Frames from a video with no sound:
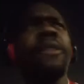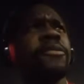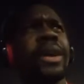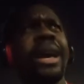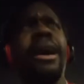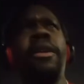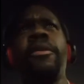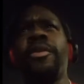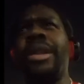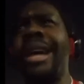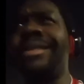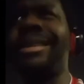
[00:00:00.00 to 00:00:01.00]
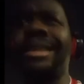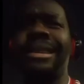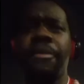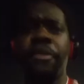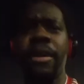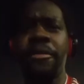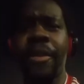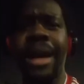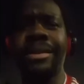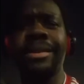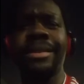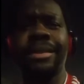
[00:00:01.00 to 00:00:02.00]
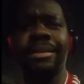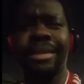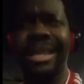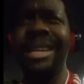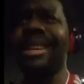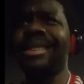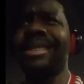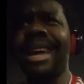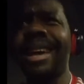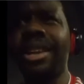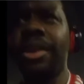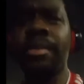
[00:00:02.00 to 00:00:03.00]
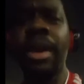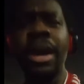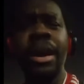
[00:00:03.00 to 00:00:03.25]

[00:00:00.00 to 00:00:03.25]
I think out of a like 63,000 seat stadium